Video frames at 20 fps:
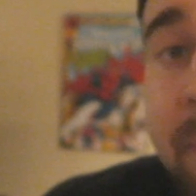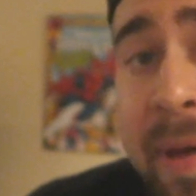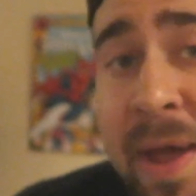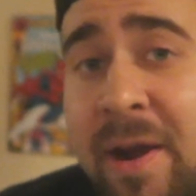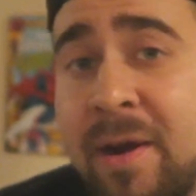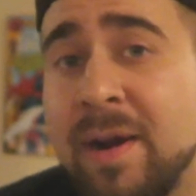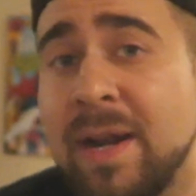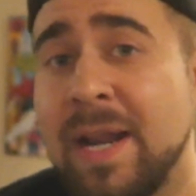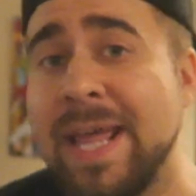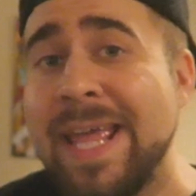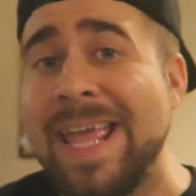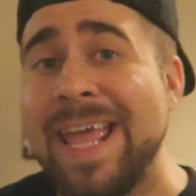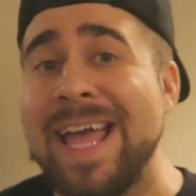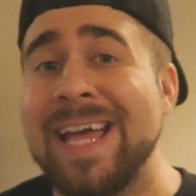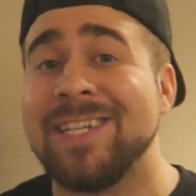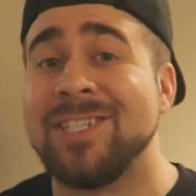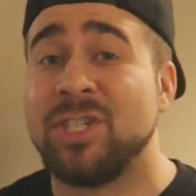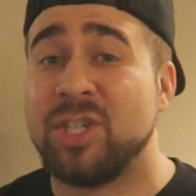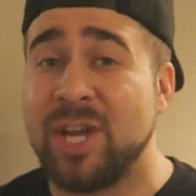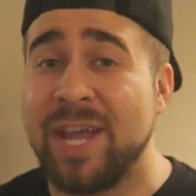Apparently,
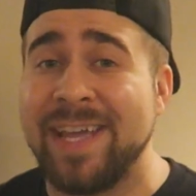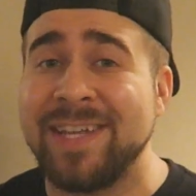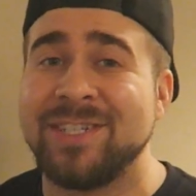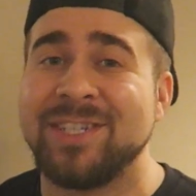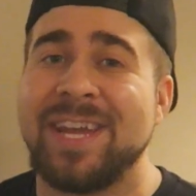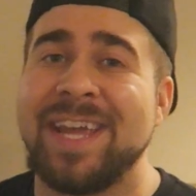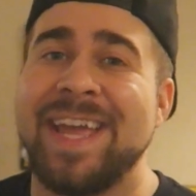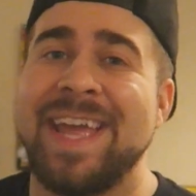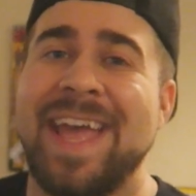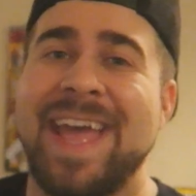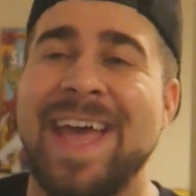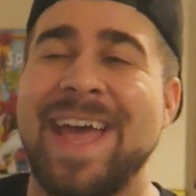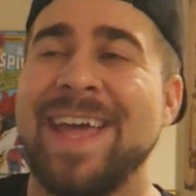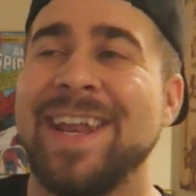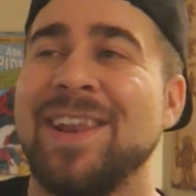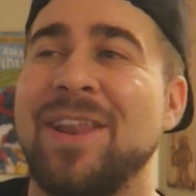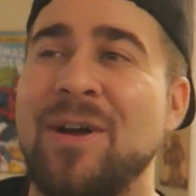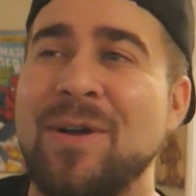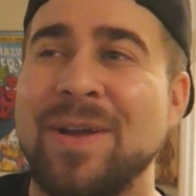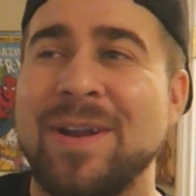JJ
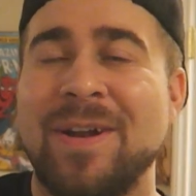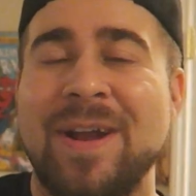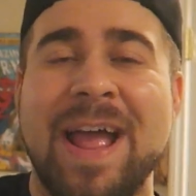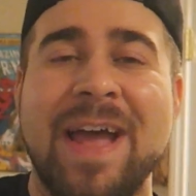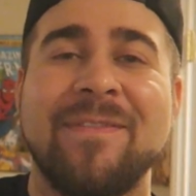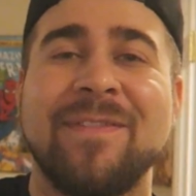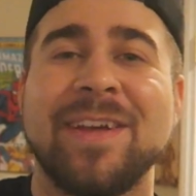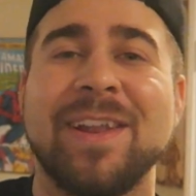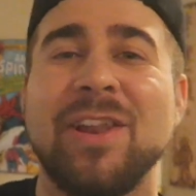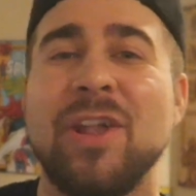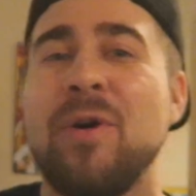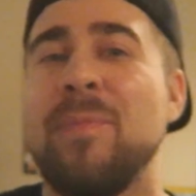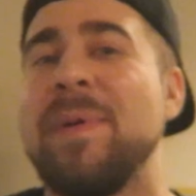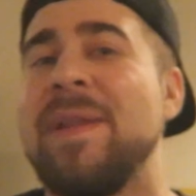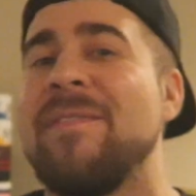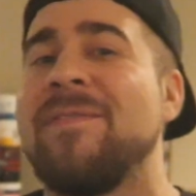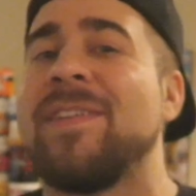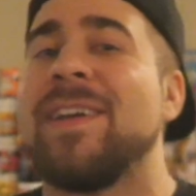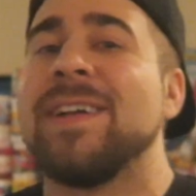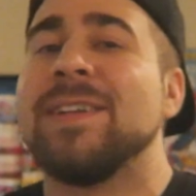and Logan are having a little
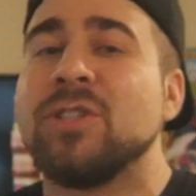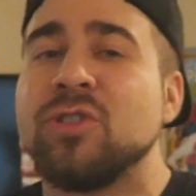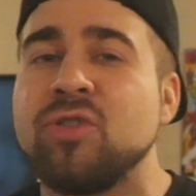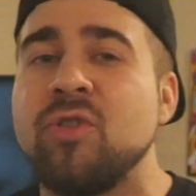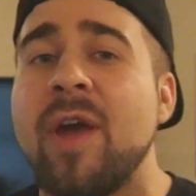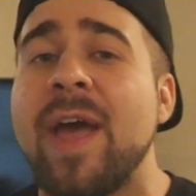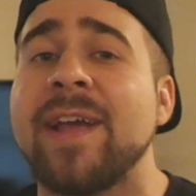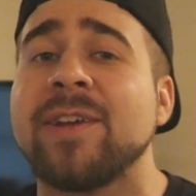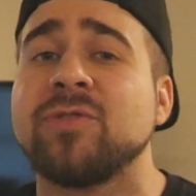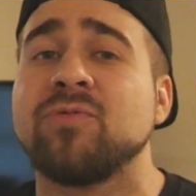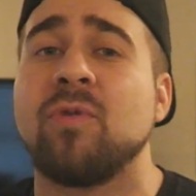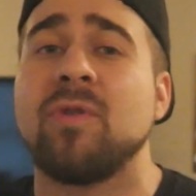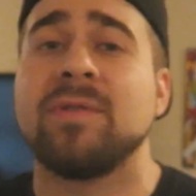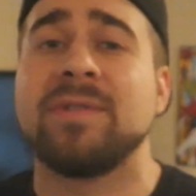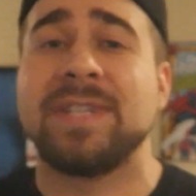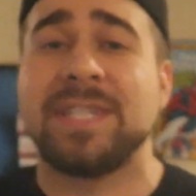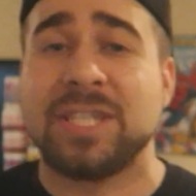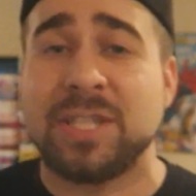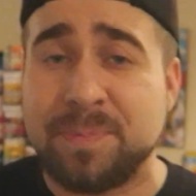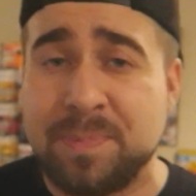bit of contractual
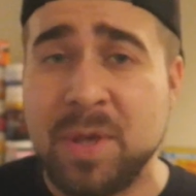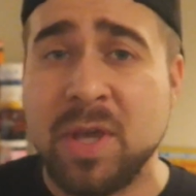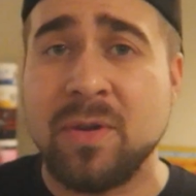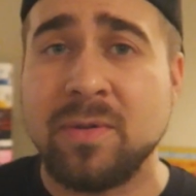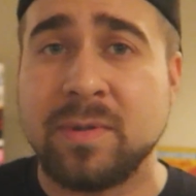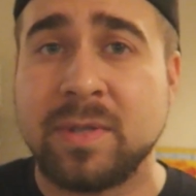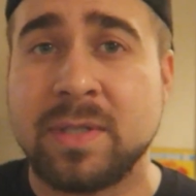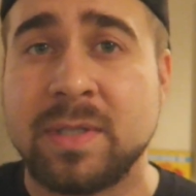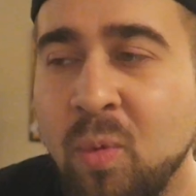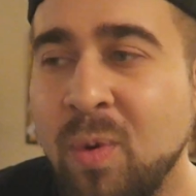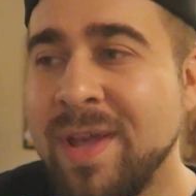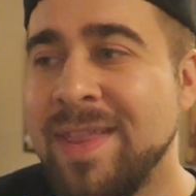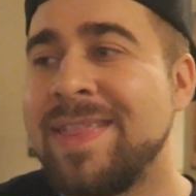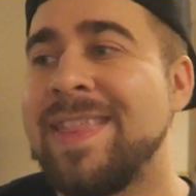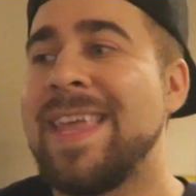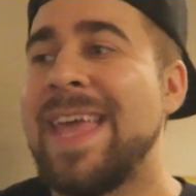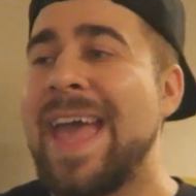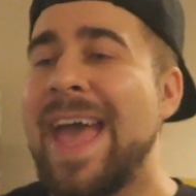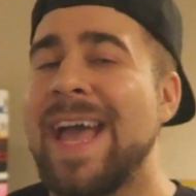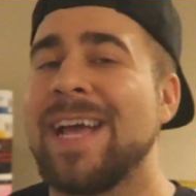disputes with
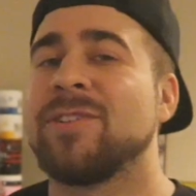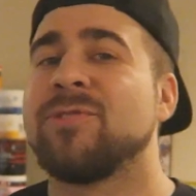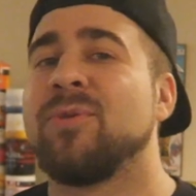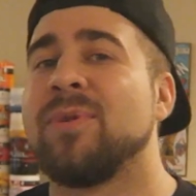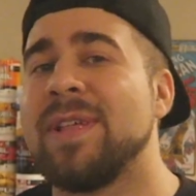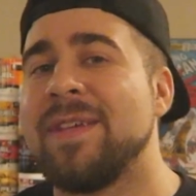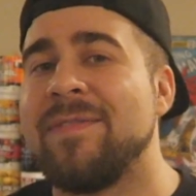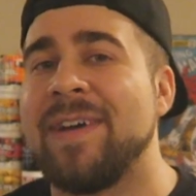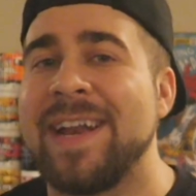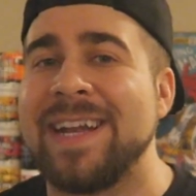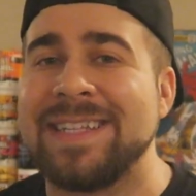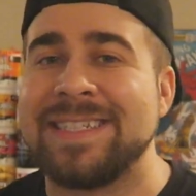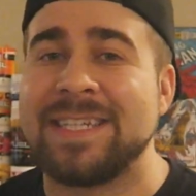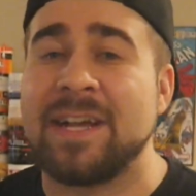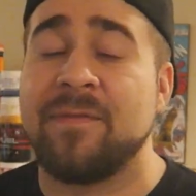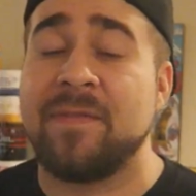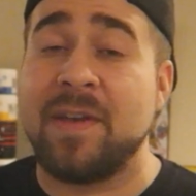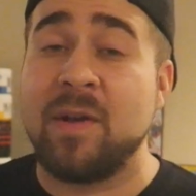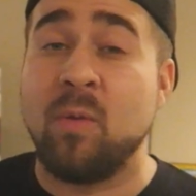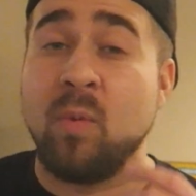the actual event
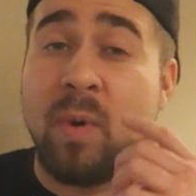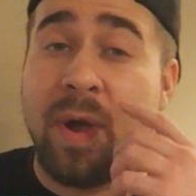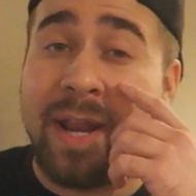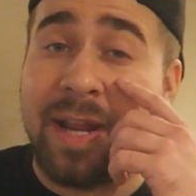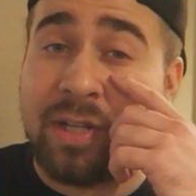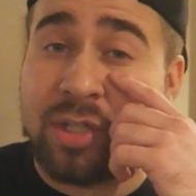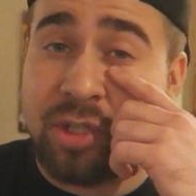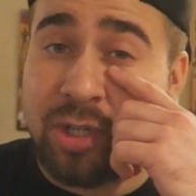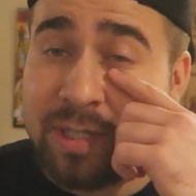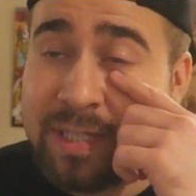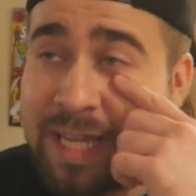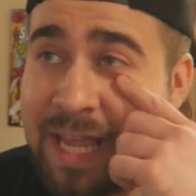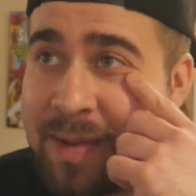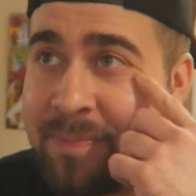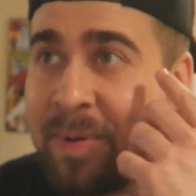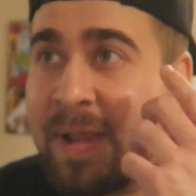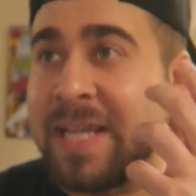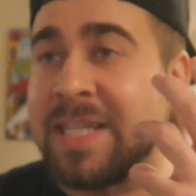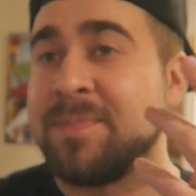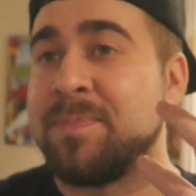itself and when it should
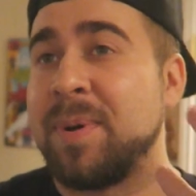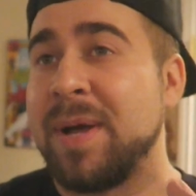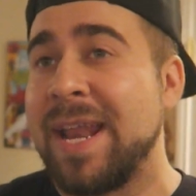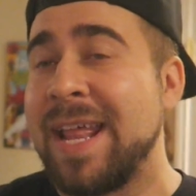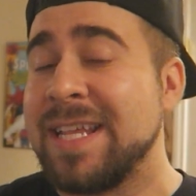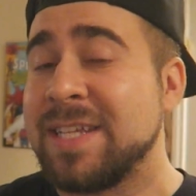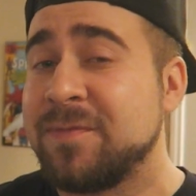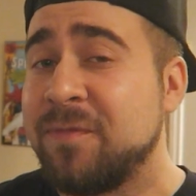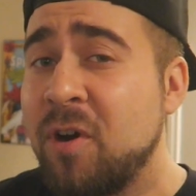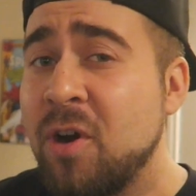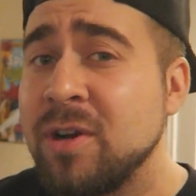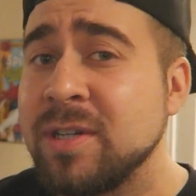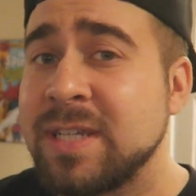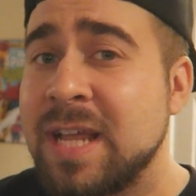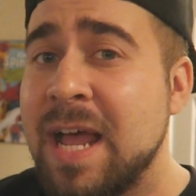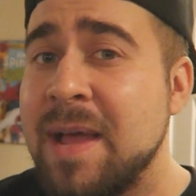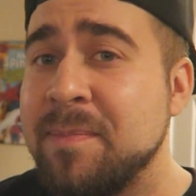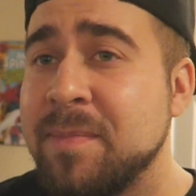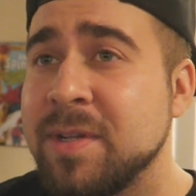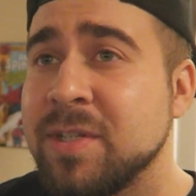take place. But as far as
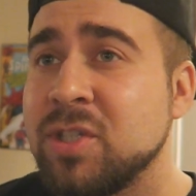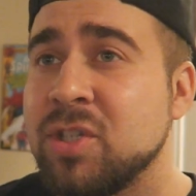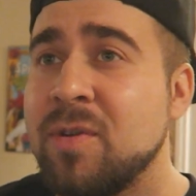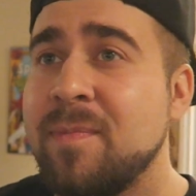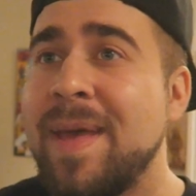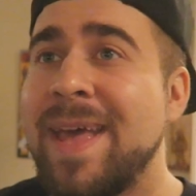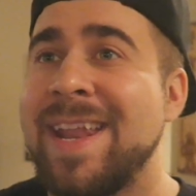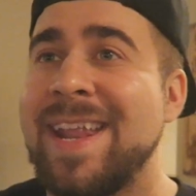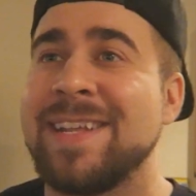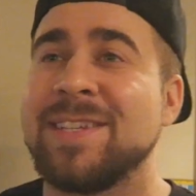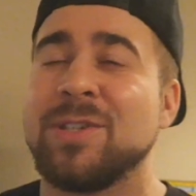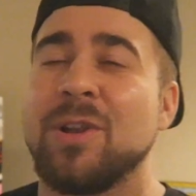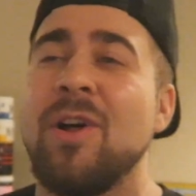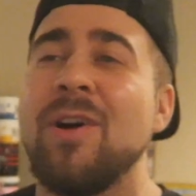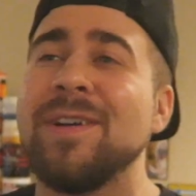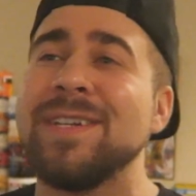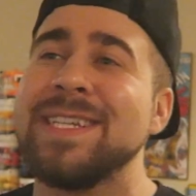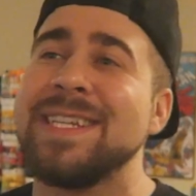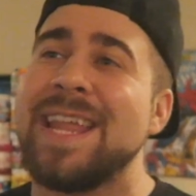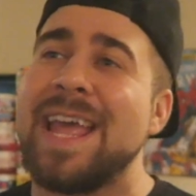I'm concerned, man, as
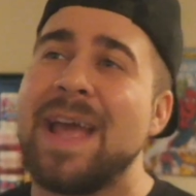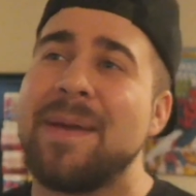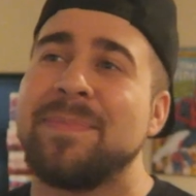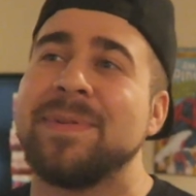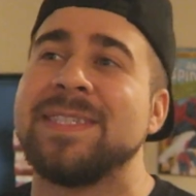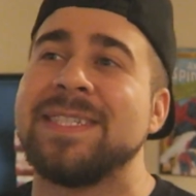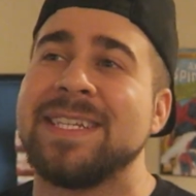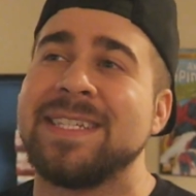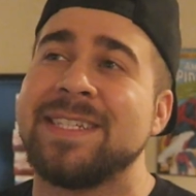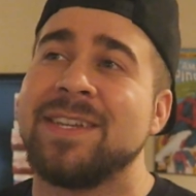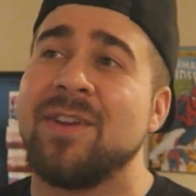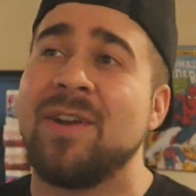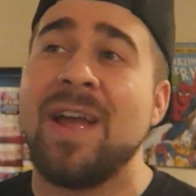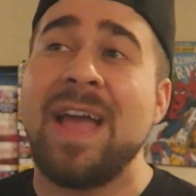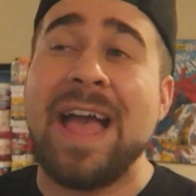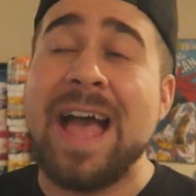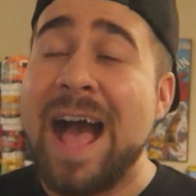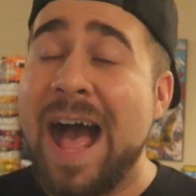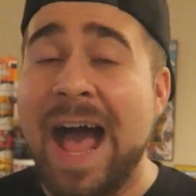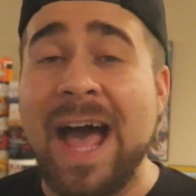long as it happens this year,
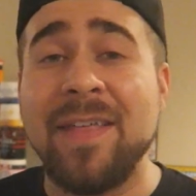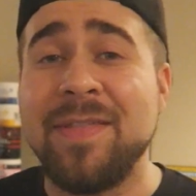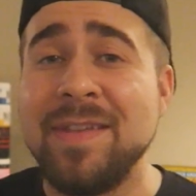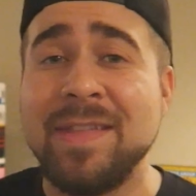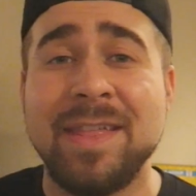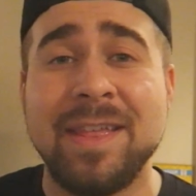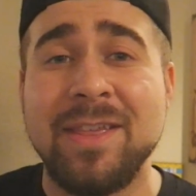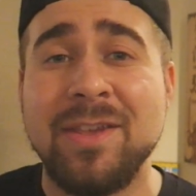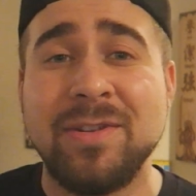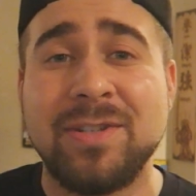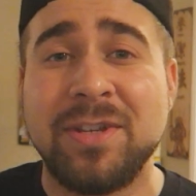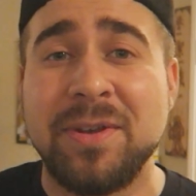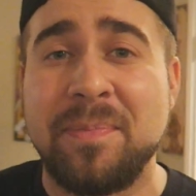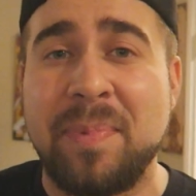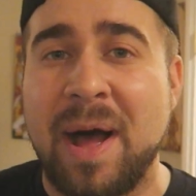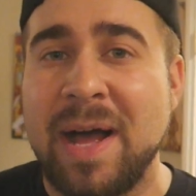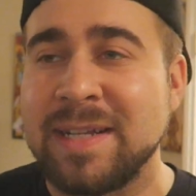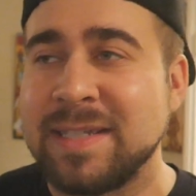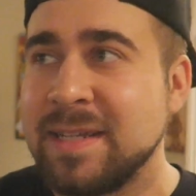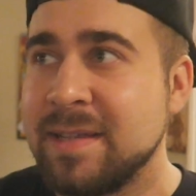I think the YouTube
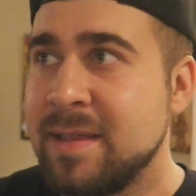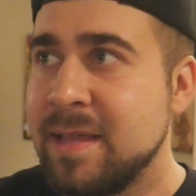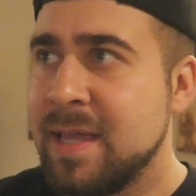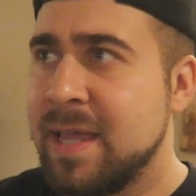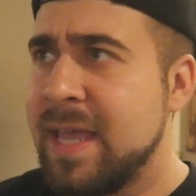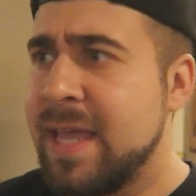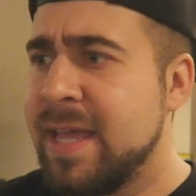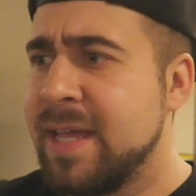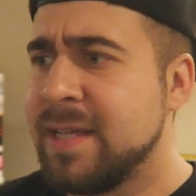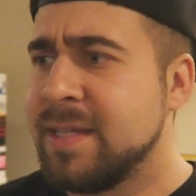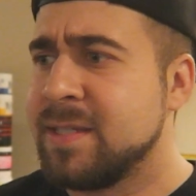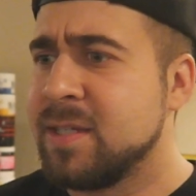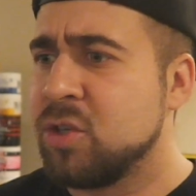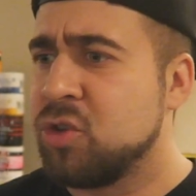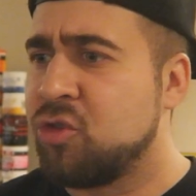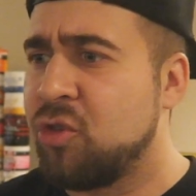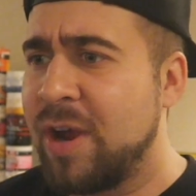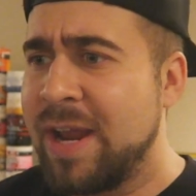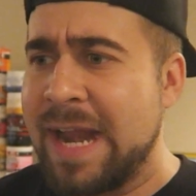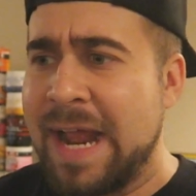boxing thing is
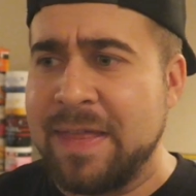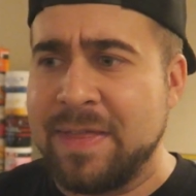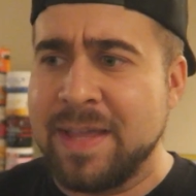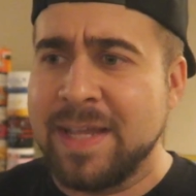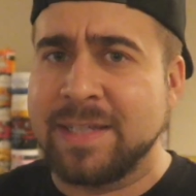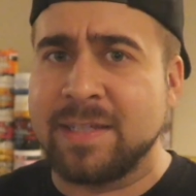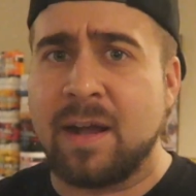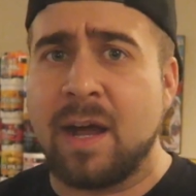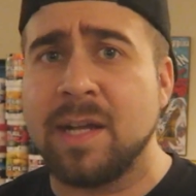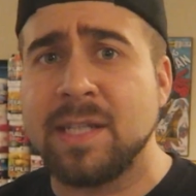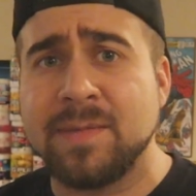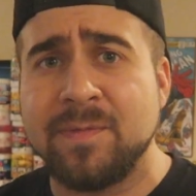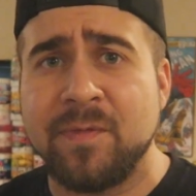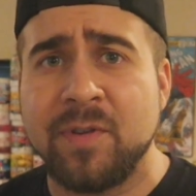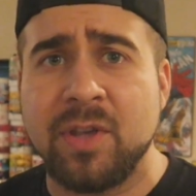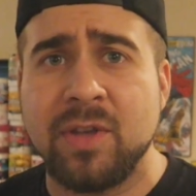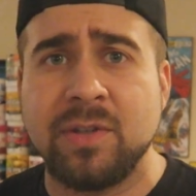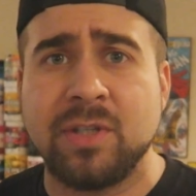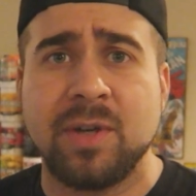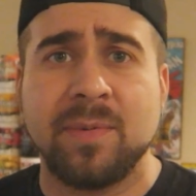great. I think it's awesome
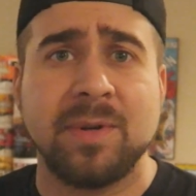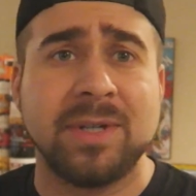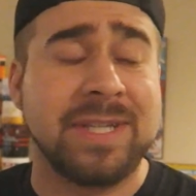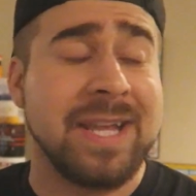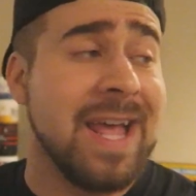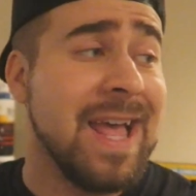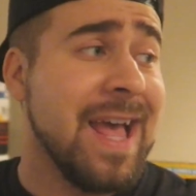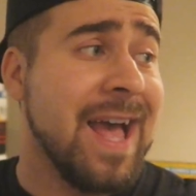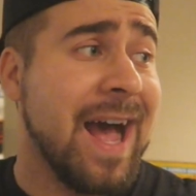for YouTubers.